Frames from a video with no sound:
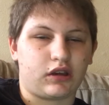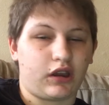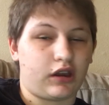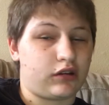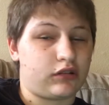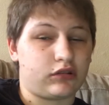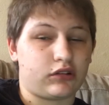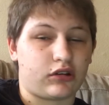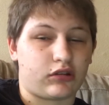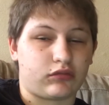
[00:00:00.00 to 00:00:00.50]

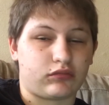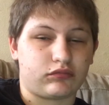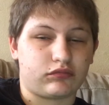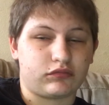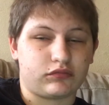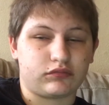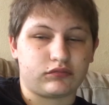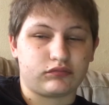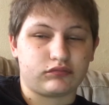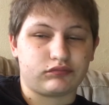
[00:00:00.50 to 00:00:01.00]
don't know.
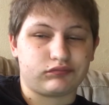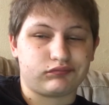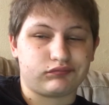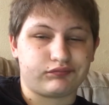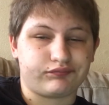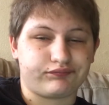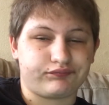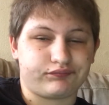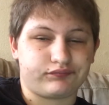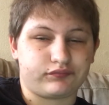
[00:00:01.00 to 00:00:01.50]

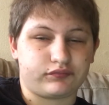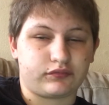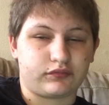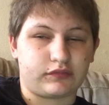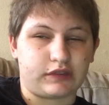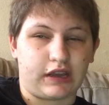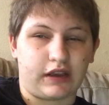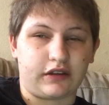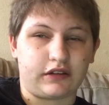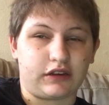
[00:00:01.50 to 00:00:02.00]

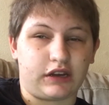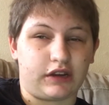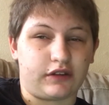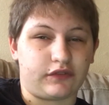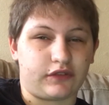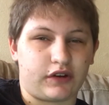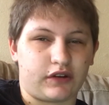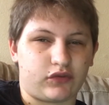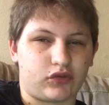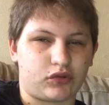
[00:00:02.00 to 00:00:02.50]

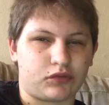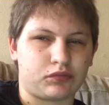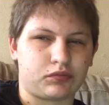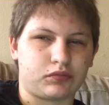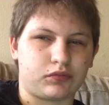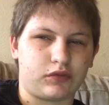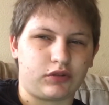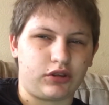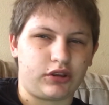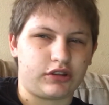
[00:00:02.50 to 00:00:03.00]
I've never
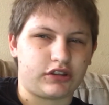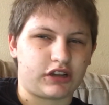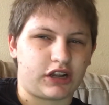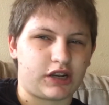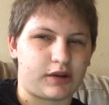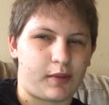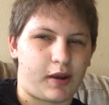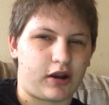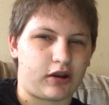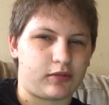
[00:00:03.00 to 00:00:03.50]
really
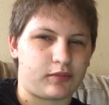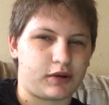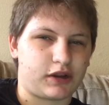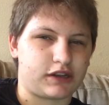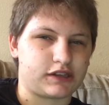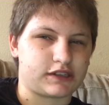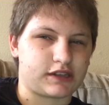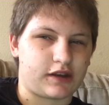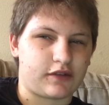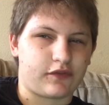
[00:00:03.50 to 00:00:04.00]
thought about it
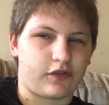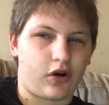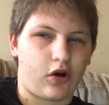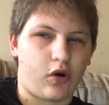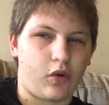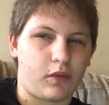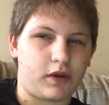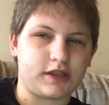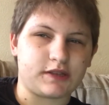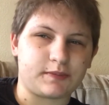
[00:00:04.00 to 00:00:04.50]
because I've
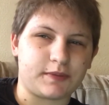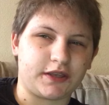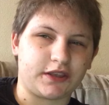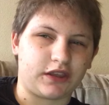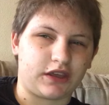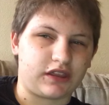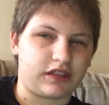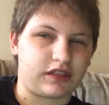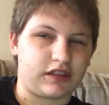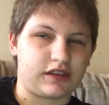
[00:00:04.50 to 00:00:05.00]
always been
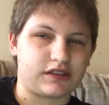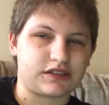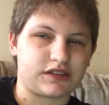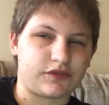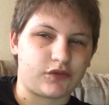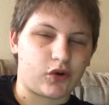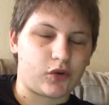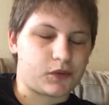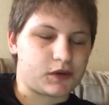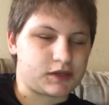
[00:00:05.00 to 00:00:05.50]
like this.
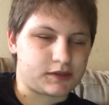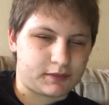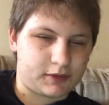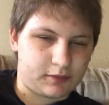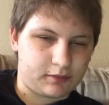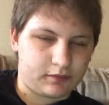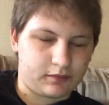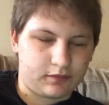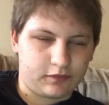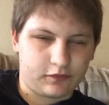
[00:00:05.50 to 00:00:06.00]
I've always
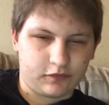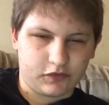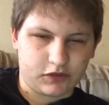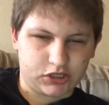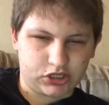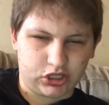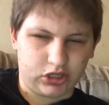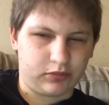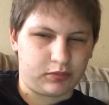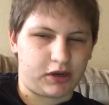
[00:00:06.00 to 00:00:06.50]
been
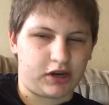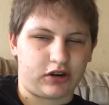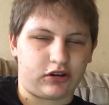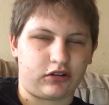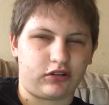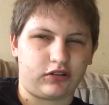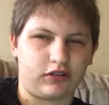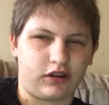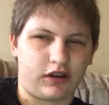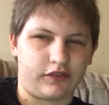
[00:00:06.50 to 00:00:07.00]
visually impaired.
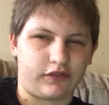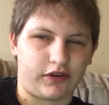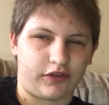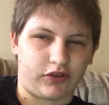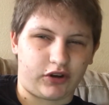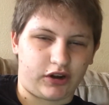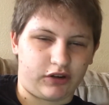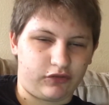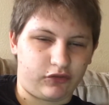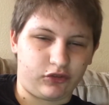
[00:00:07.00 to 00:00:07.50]
I've
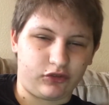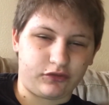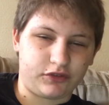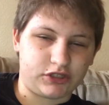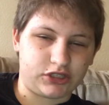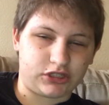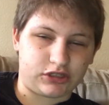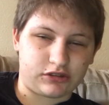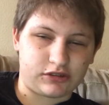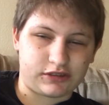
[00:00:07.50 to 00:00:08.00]
never had full
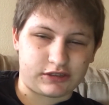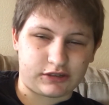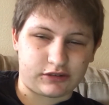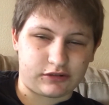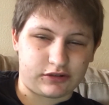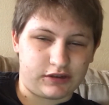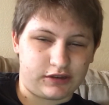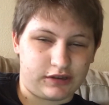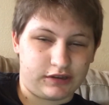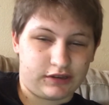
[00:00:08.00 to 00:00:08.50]
vision, so